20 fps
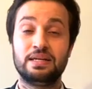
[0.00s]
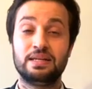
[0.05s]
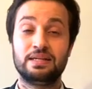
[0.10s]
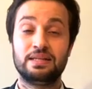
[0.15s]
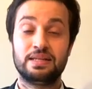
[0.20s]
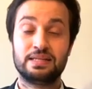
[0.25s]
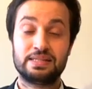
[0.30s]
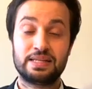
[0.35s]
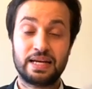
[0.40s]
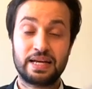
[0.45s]

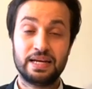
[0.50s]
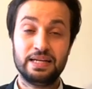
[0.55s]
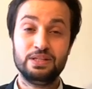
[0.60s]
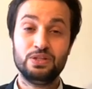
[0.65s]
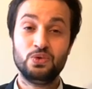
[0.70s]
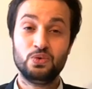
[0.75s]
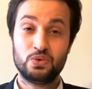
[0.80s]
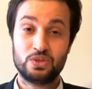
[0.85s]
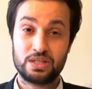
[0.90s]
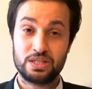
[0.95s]
The second
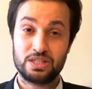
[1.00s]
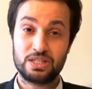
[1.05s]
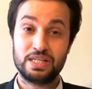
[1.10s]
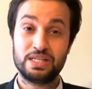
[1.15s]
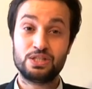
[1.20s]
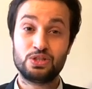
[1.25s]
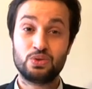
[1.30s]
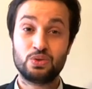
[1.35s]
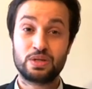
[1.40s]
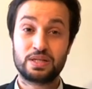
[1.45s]
usage
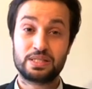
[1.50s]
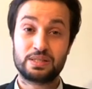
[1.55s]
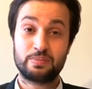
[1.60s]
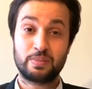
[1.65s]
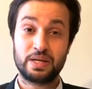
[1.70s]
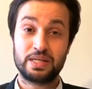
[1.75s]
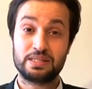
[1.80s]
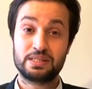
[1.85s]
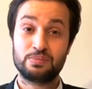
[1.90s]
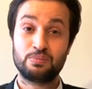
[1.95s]
is to
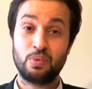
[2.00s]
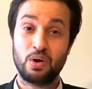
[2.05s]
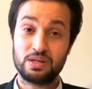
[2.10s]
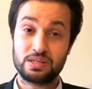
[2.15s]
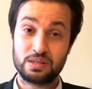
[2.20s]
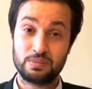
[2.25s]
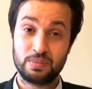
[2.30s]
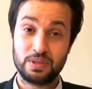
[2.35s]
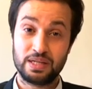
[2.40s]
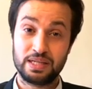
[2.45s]
express
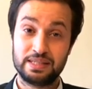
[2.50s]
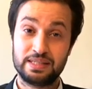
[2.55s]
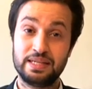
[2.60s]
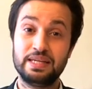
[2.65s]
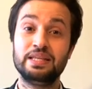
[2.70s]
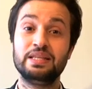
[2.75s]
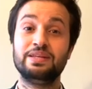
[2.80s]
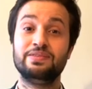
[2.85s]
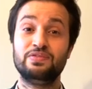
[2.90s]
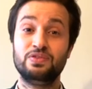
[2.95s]
possibility
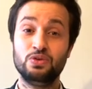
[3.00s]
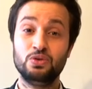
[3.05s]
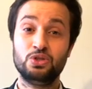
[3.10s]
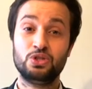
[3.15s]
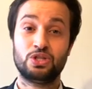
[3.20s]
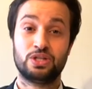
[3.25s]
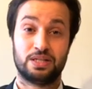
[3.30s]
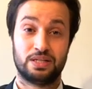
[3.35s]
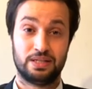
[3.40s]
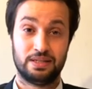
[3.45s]
in the
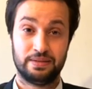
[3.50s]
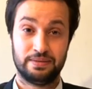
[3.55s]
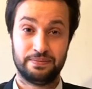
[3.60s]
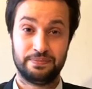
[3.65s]
future.